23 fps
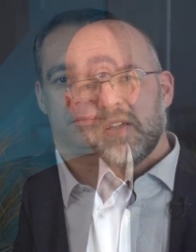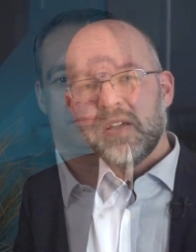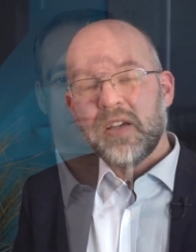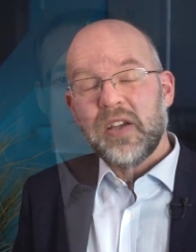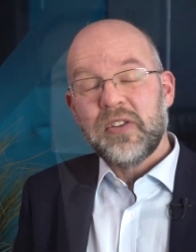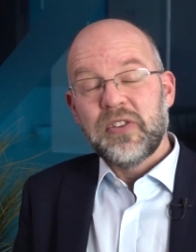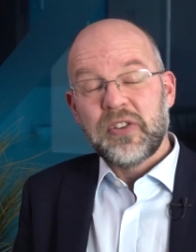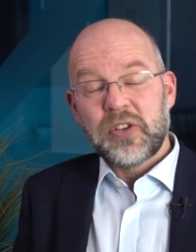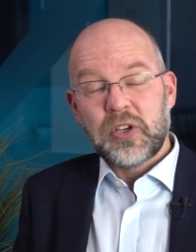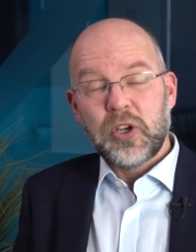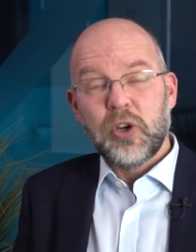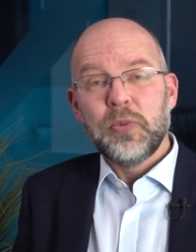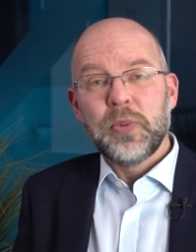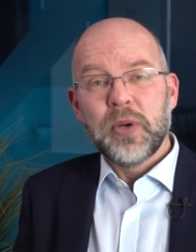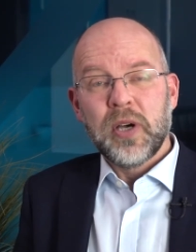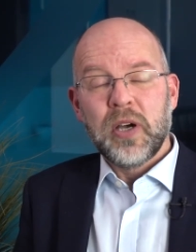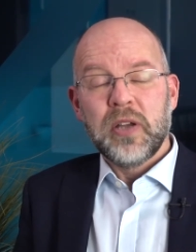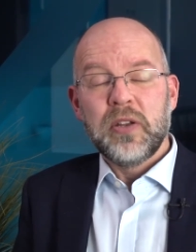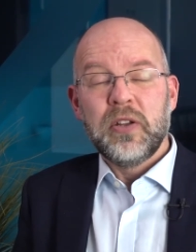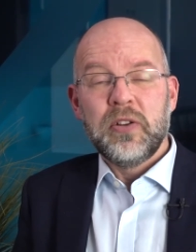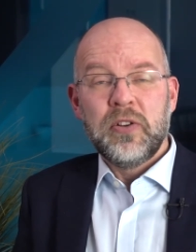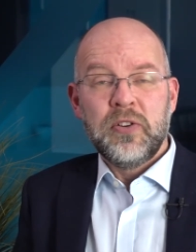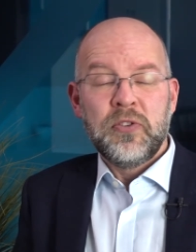As a Gold
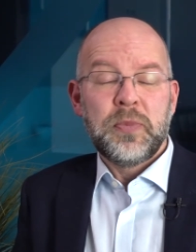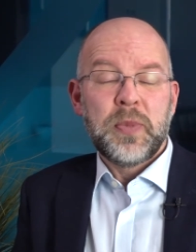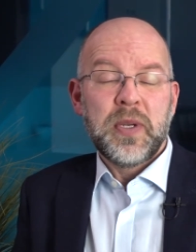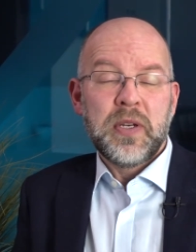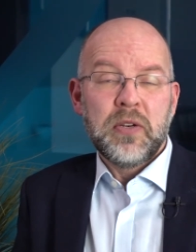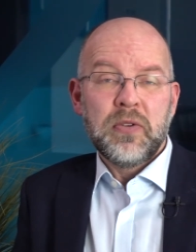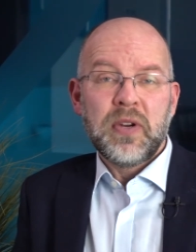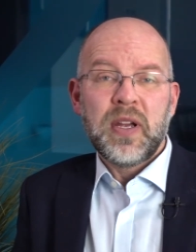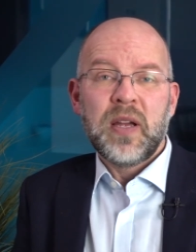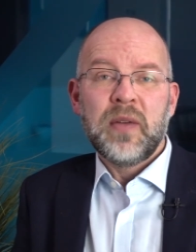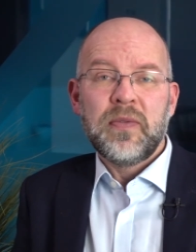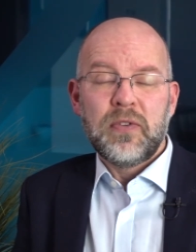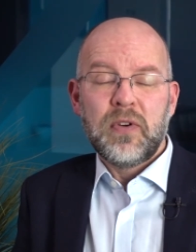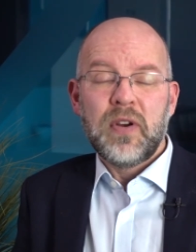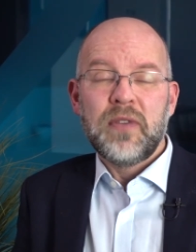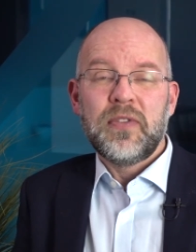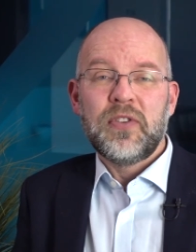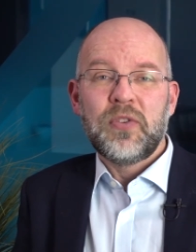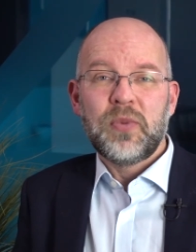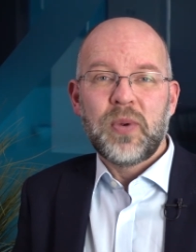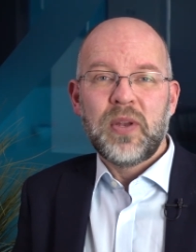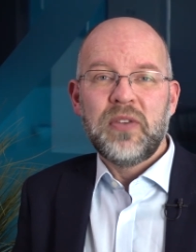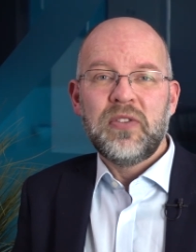partner who's been around for over
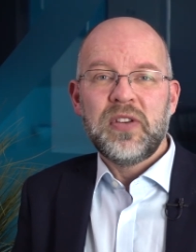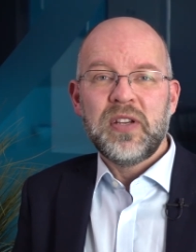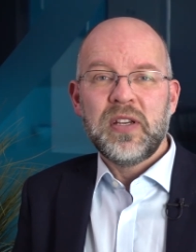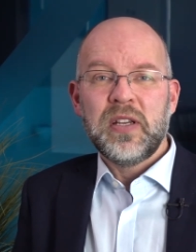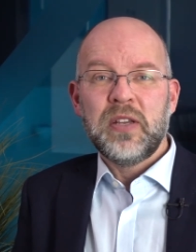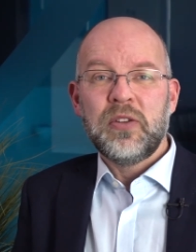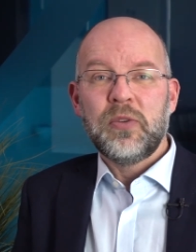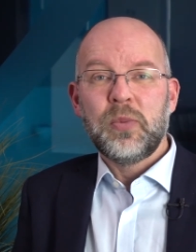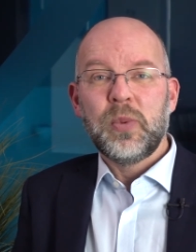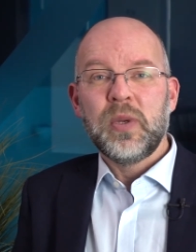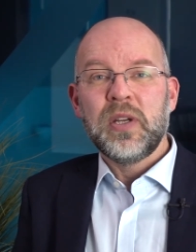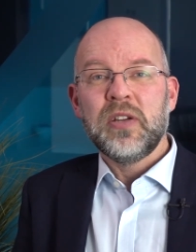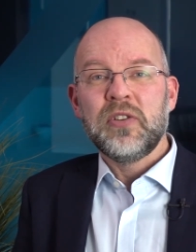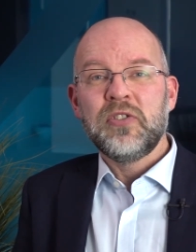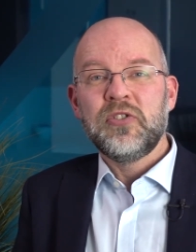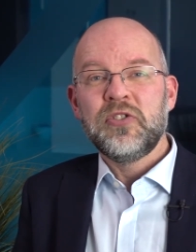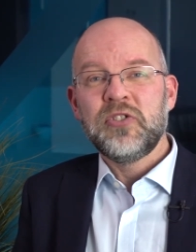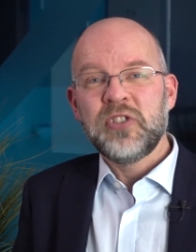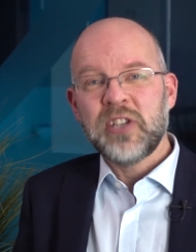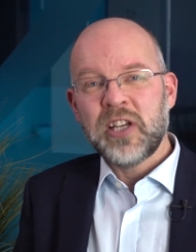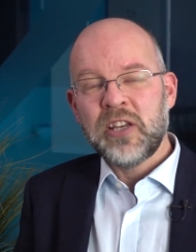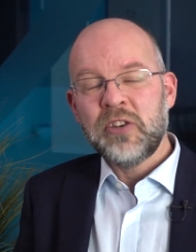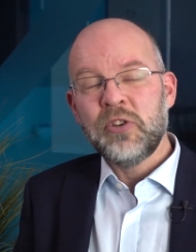20 years, we are
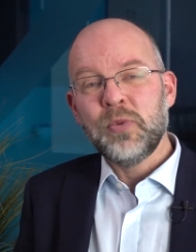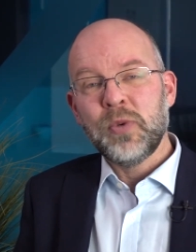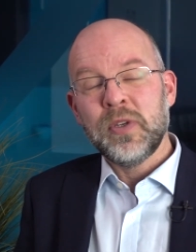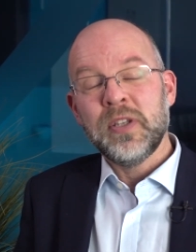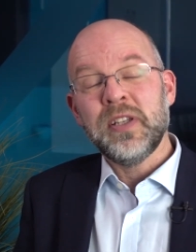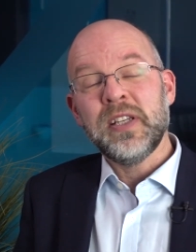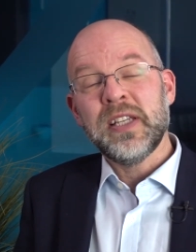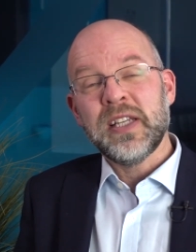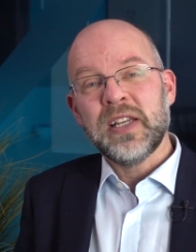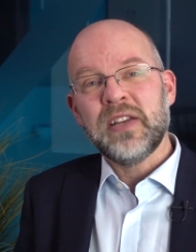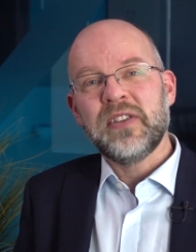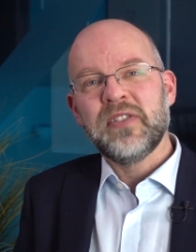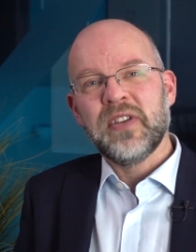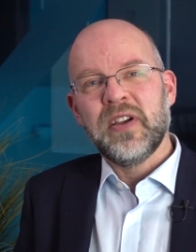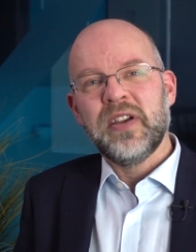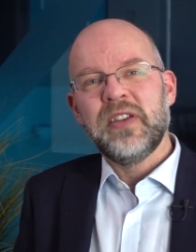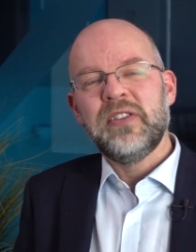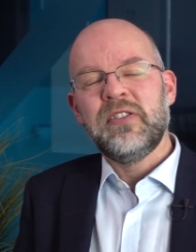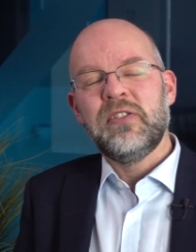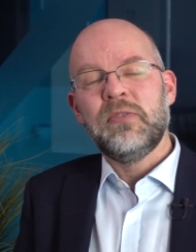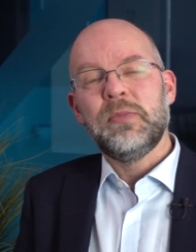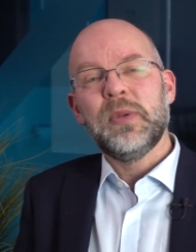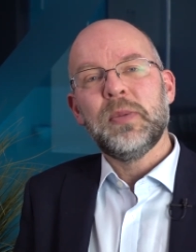genuinely
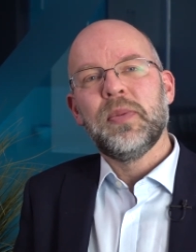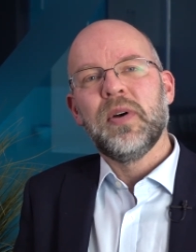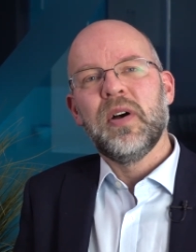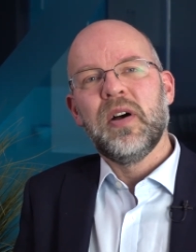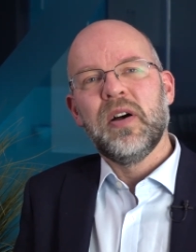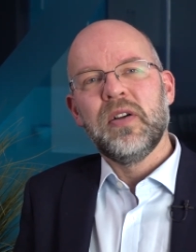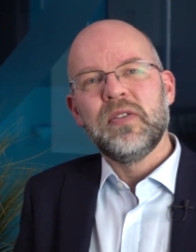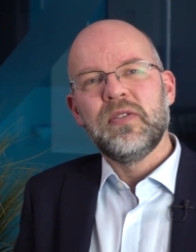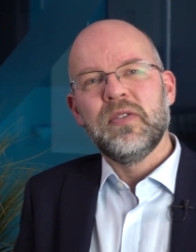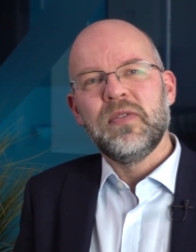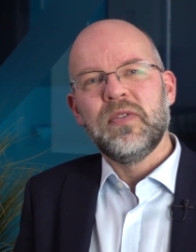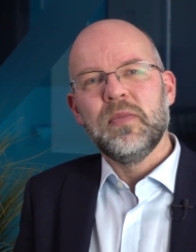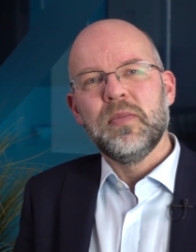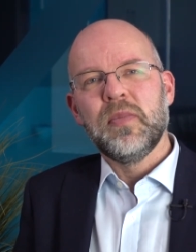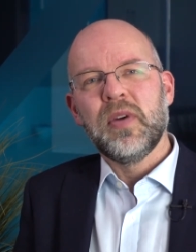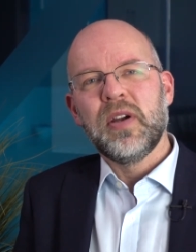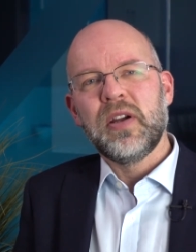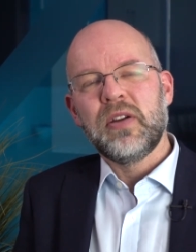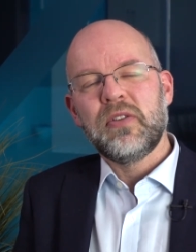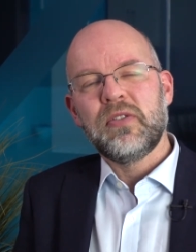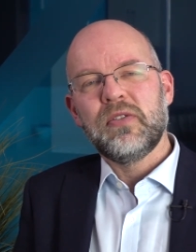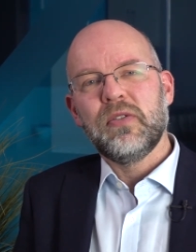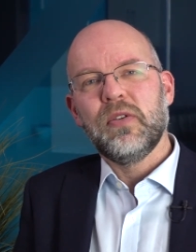excited to be part of the
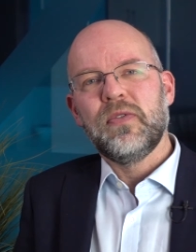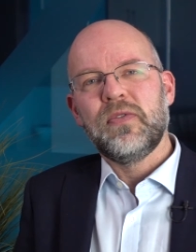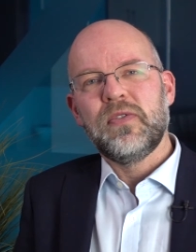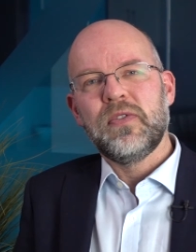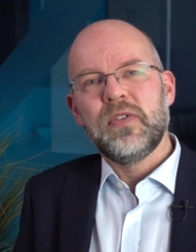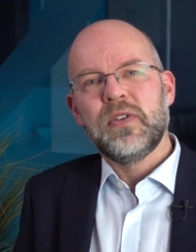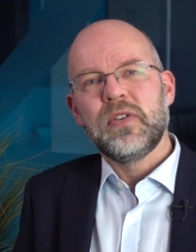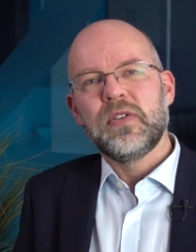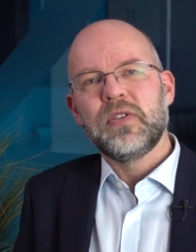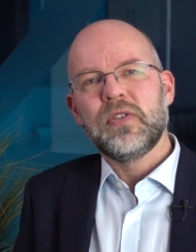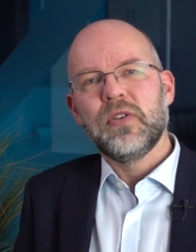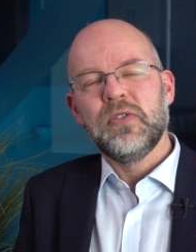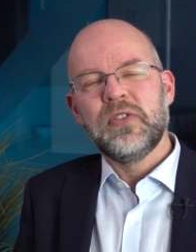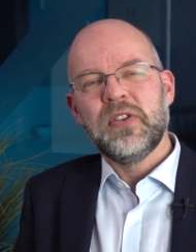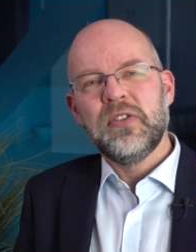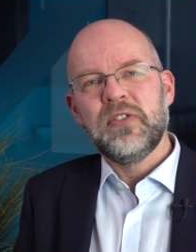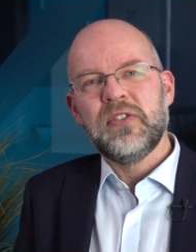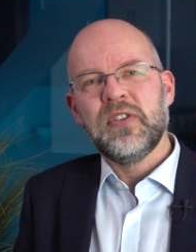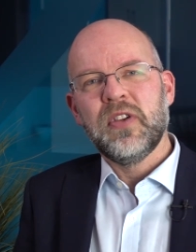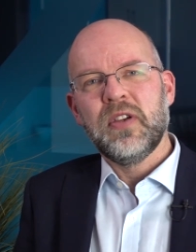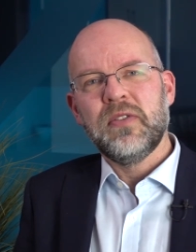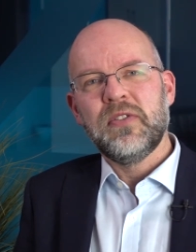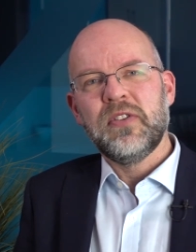Microsoft Content
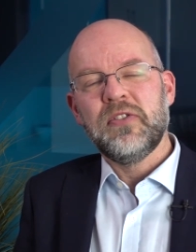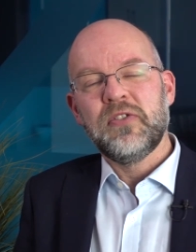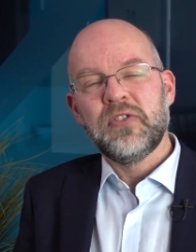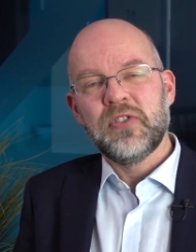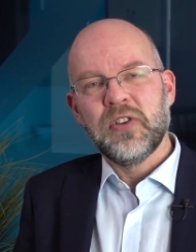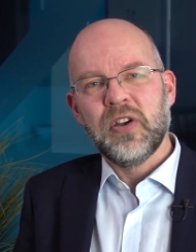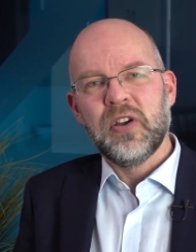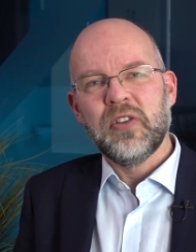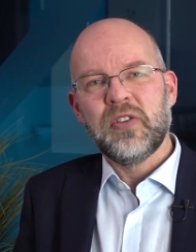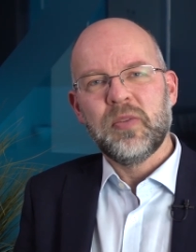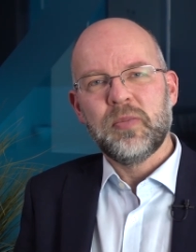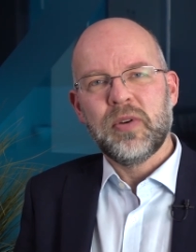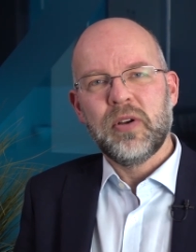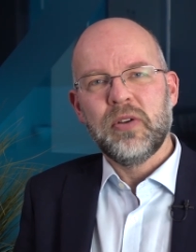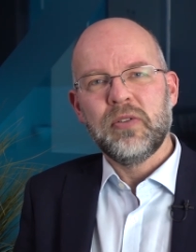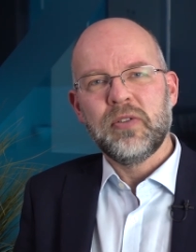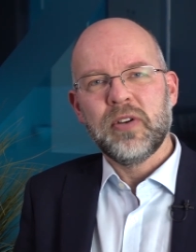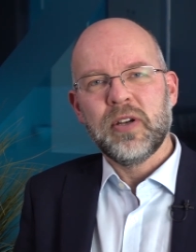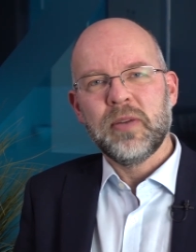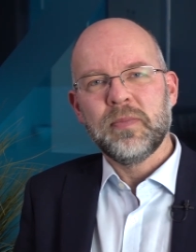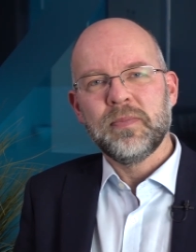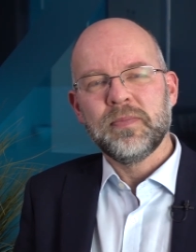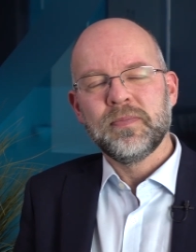Services Charter
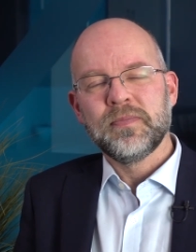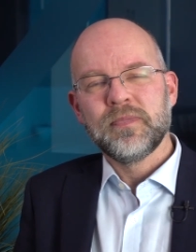Programme.